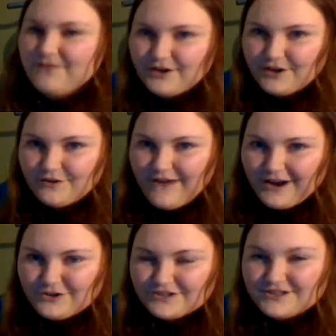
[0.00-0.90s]
all your
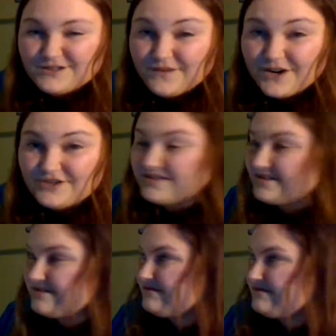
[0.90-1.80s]
fractions first,
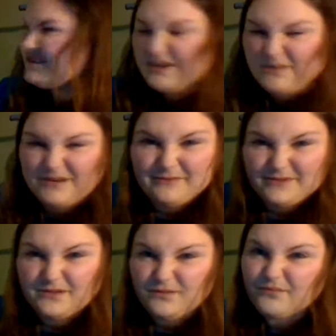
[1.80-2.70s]
just like we would
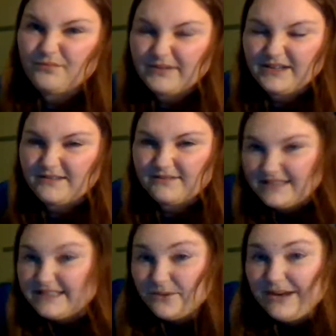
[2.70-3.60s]
do with
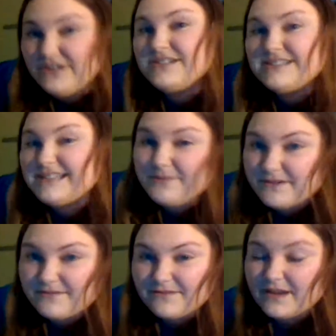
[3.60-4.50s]
these equations, get rid
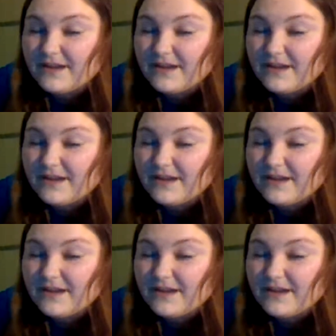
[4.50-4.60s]
of the